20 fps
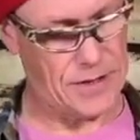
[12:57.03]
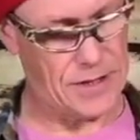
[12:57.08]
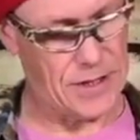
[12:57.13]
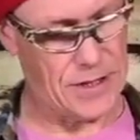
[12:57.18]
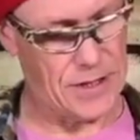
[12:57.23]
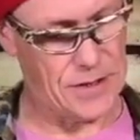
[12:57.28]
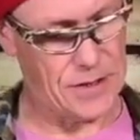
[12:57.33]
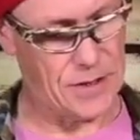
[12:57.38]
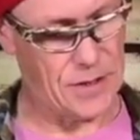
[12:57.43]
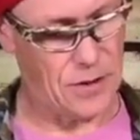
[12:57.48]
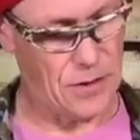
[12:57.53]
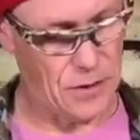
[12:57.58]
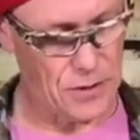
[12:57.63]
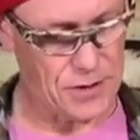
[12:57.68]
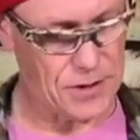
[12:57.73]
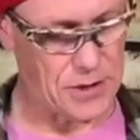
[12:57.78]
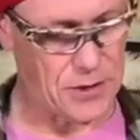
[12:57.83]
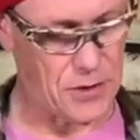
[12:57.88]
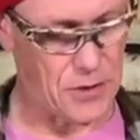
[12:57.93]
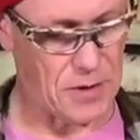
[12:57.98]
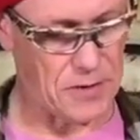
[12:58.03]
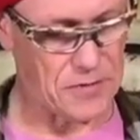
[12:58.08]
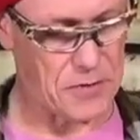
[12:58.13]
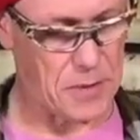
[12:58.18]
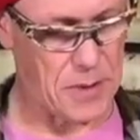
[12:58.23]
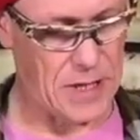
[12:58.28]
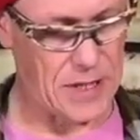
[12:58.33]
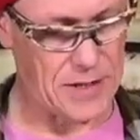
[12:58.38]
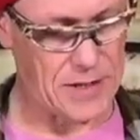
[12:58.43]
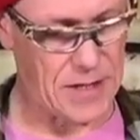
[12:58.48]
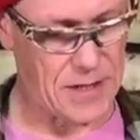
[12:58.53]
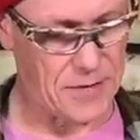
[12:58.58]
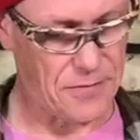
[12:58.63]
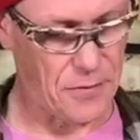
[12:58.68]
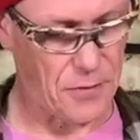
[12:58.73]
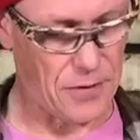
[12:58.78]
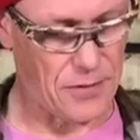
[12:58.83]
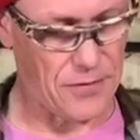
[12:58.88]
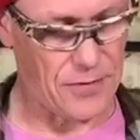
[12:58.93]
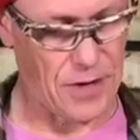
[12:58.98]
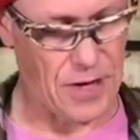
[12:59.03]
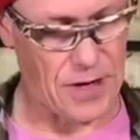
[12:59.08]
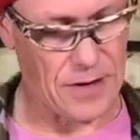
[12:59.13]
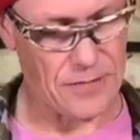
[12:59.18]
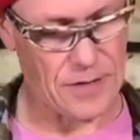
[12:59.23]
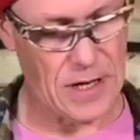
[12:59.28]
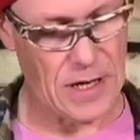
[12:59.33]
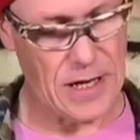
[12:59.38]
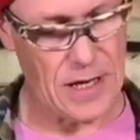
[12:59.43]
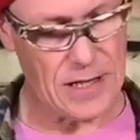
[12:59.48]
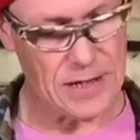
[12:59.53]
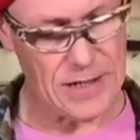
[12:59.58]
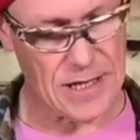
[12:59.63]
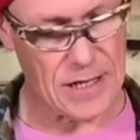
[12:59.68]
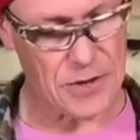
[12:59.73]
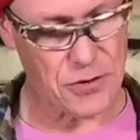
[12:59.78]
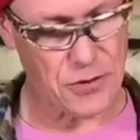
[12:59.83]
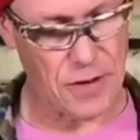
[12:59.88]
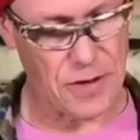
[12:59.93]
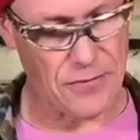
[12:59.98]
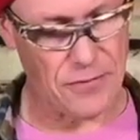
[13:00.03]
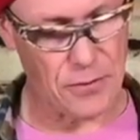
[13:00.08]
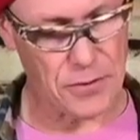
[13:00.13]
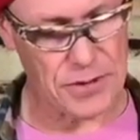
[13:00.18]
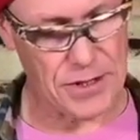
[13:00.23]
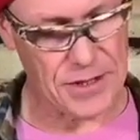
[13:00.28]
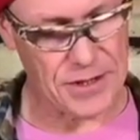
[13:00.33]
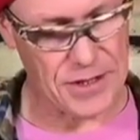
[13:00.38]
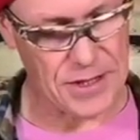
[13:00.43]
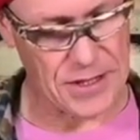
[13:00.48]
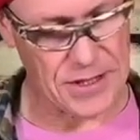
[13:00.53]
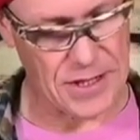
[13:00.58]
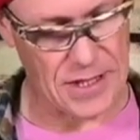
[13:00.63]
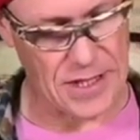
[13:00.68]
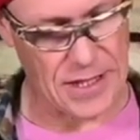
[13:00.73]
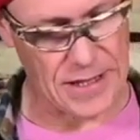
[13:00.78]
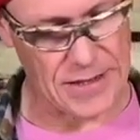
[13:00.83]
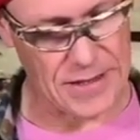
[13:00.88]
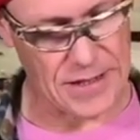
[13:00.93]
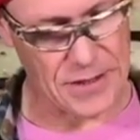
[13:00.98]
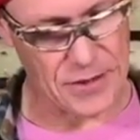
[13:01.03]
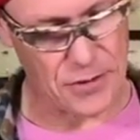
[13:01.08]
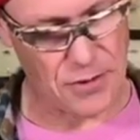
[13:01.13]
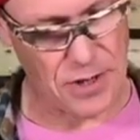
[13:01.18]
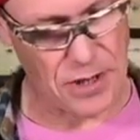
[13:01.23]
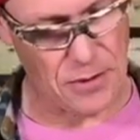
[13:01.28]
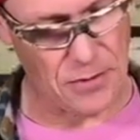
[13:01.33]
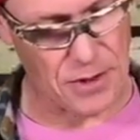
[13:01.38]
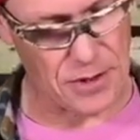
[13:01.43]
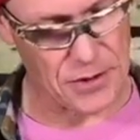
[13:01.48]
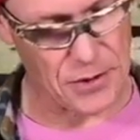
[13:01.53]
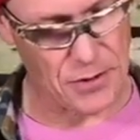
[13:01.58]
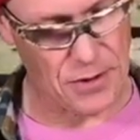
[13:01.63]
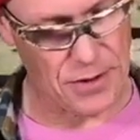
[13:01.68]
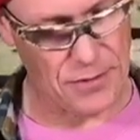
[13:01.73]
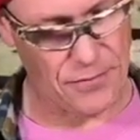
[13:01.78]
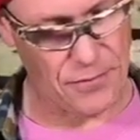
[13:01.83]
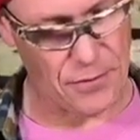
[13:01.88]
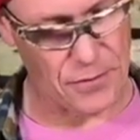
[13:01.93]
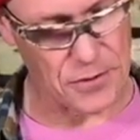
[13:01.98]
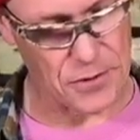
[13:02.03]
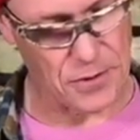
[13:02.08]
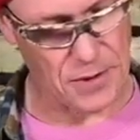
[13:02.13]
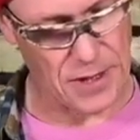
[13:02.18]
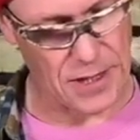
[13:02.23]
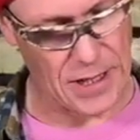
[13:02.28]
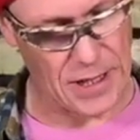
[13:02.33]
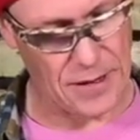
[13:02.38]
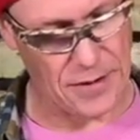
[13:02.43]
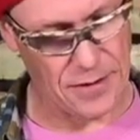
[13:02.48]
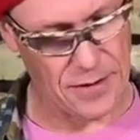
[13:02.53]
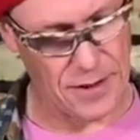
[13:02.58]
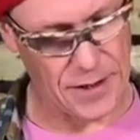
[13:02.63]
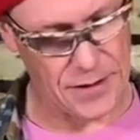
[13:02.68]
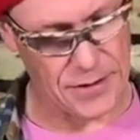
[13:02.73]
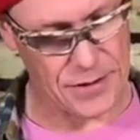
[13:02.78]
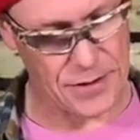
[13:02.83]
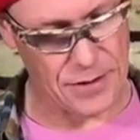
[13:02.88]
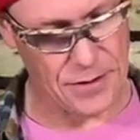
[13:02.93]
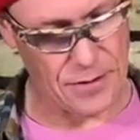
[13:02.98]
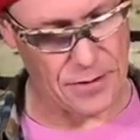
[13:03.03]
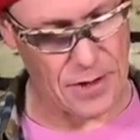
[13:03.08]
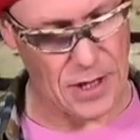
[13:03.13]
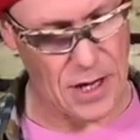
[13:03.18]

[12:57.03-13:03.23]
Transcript: is also 12 speed, 10 to 45, 10, 12, 14, 16, 18, 21, 24, 28, 32,